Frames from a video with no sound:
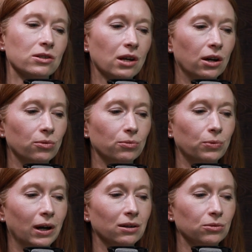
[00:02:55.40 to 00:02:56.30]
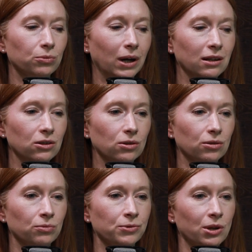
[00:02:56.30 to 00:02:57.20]
So, when
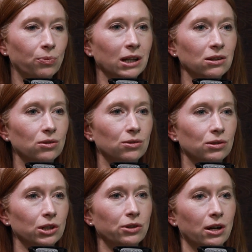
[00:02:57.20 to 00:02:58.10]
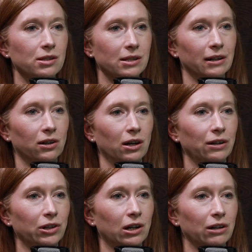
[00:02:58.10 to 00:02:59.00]
your glucose is getting
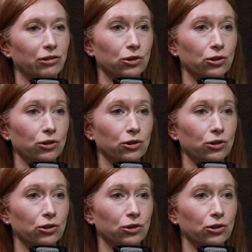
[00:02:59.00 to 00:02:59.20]
higher and higher,